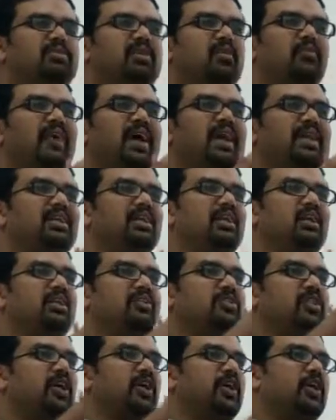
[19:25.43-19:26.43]
the way
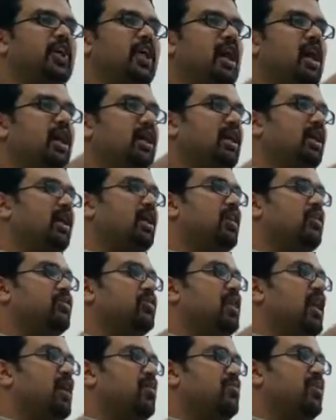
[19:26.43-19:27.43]
the circular
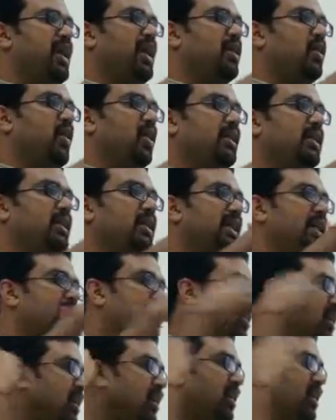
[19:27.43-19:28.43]
curves are made on
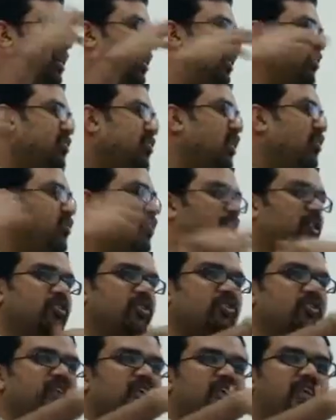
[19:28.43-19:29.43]
the surface
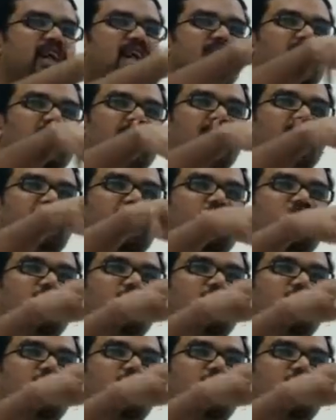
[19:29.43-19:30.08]
of the shell,